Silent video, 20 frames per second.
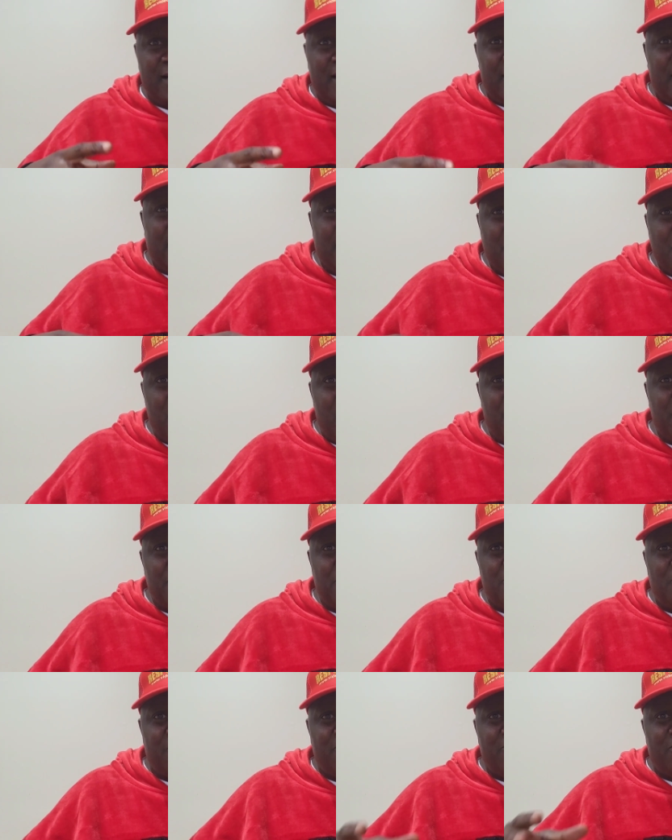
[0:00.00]
the more
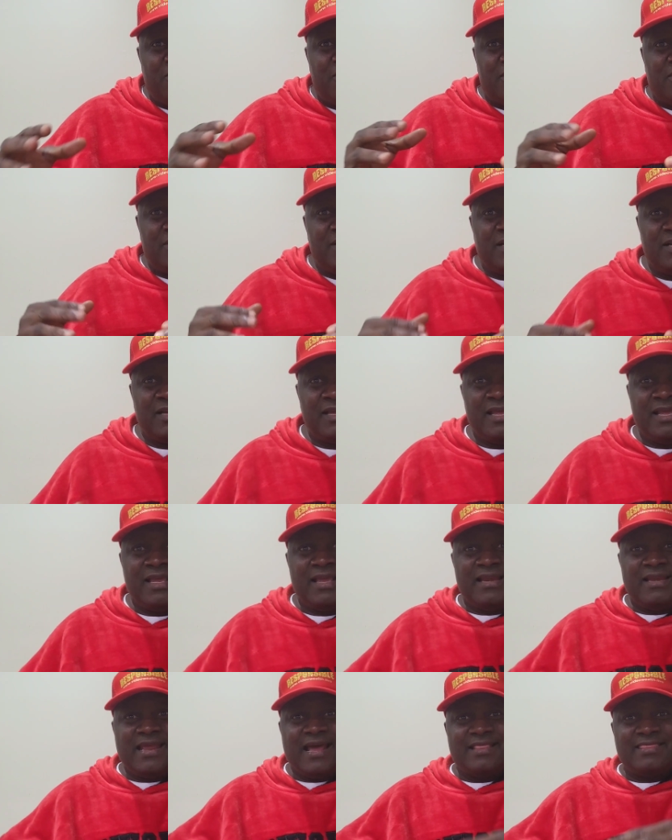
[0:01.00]
issue of blood
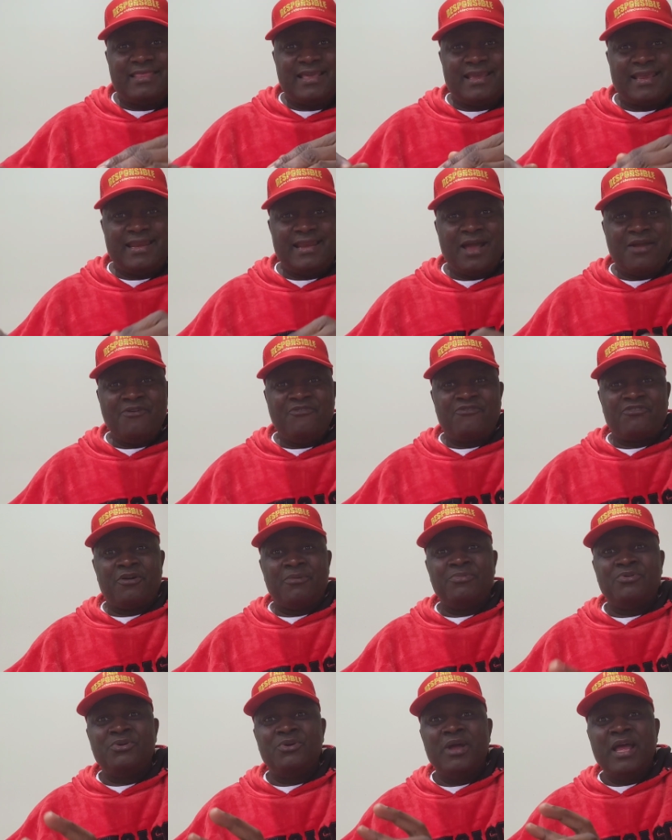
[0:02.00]
they're taking away
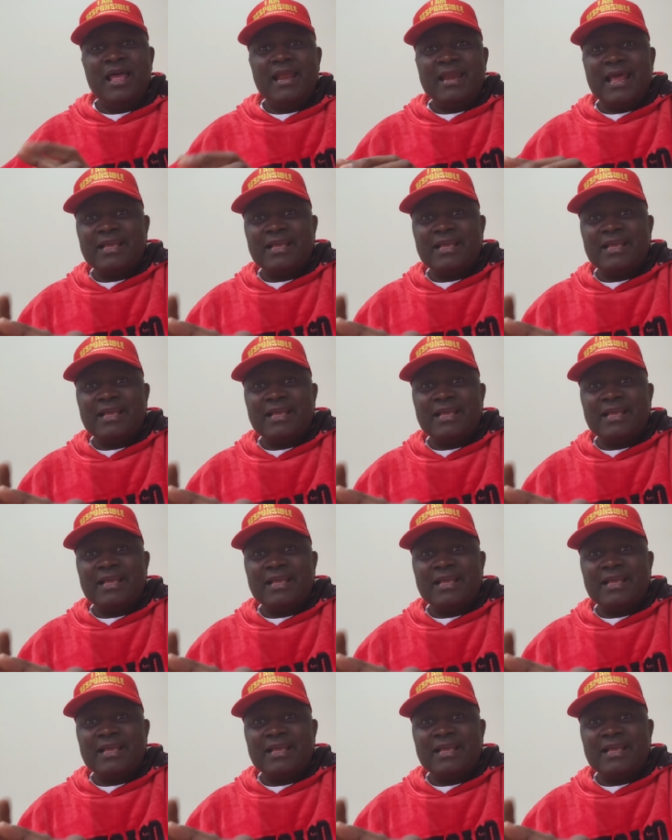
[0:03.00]
from you.